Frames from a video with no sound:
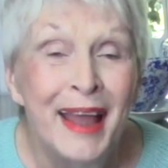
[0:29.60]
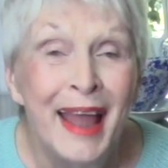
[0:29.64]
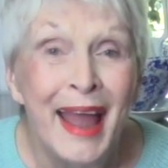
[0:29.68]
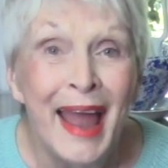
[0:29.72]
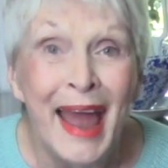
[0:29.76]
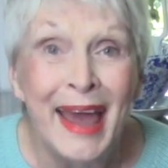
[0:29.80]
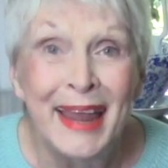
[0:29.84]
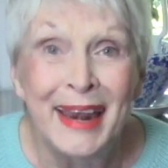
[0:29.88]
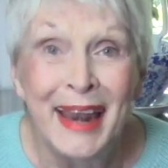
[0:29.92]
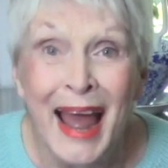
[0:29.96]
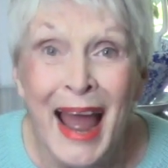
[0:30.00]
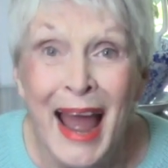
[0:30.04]

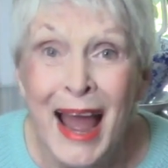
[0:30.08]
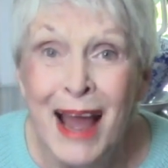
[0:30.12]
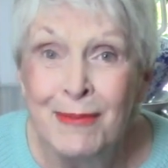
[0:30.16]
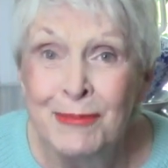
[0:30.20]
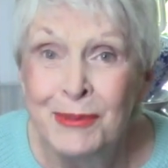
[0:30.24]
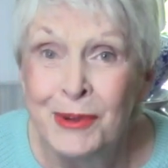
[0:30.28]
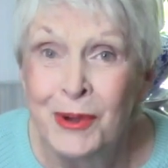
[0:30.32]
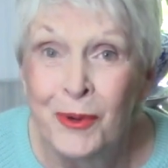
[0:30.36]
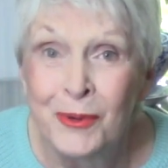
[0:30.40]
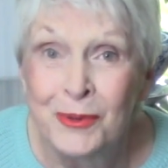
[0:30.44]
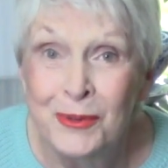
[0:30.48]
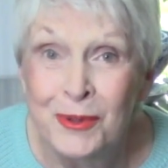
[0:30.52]
And
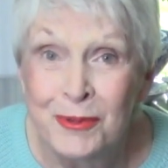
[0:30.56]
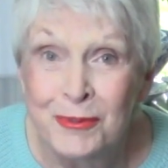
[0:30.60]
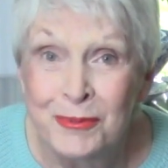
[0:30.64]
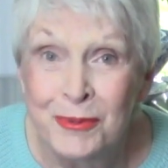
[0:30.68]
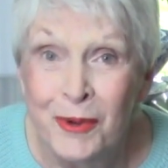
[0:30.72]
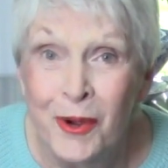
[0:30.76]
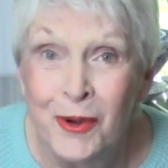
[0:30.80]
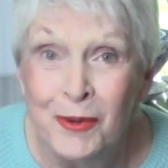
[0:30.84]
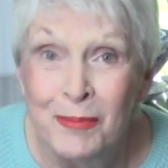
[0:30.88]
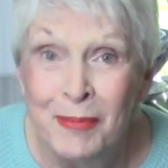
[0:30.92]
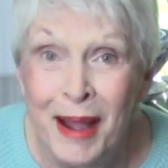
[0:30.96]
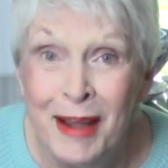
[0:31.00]
I'm going to
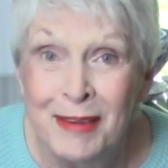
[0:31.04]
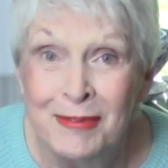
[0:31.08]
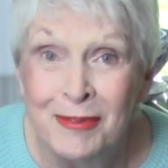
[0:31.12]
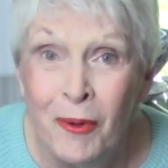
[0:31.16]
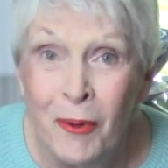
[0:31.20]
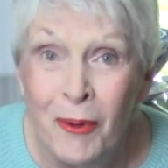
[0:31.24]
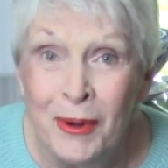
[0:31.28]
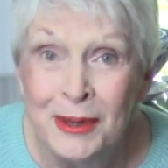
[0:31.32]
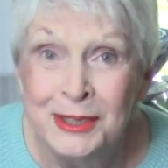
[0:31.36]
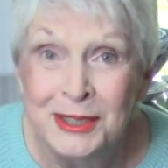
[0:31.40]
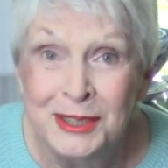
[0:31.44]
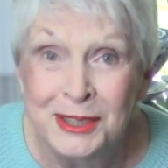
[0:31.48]
throw my
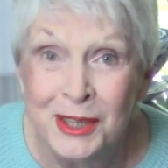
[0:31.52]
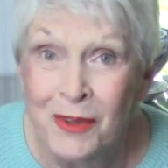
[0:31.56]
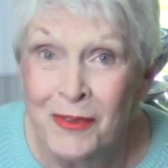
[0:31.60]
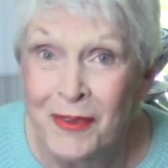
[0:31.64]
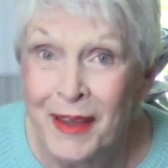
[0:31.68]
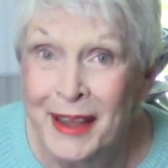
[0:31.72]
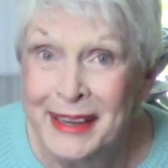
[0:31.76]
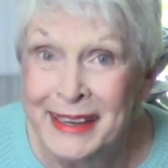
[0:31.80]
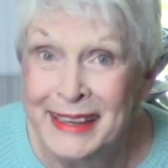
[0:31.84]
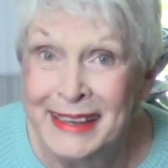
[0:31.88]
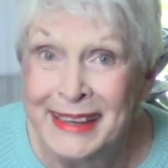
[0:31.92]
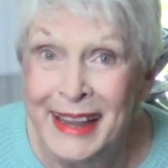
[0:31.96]
voice so
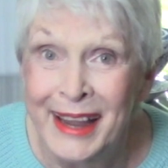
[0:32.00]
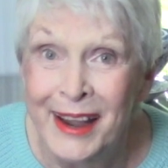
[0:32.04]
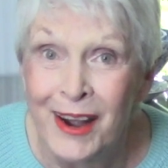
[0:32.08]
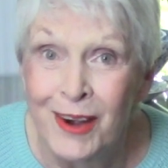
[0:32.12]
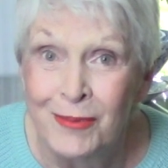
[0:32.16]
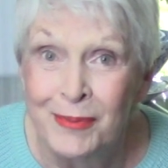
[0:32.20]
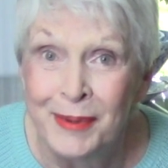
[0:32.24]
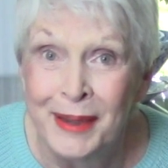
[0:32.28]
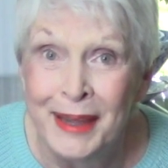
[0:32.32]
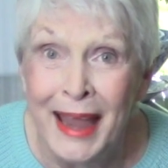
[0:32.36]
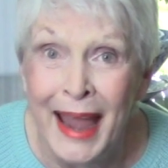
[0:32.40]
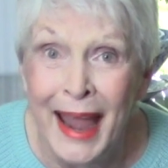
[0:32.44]
they can
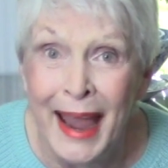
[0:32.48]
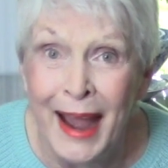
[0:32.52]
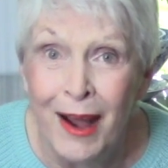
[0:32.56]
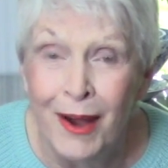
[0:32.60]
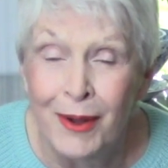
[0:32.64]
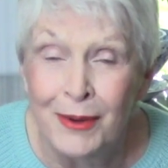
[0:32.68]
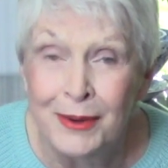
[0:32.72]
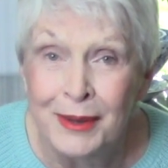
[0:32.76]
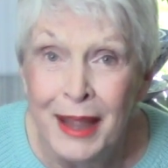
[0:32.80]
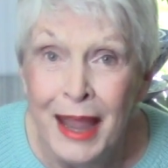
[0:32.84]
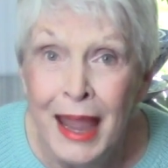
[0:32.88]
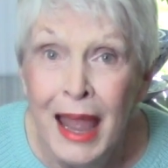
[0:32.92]
help me
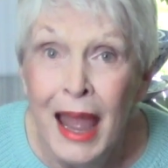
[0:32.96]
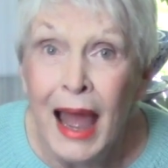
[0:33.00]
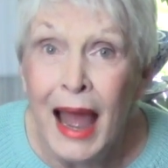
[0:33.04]
out.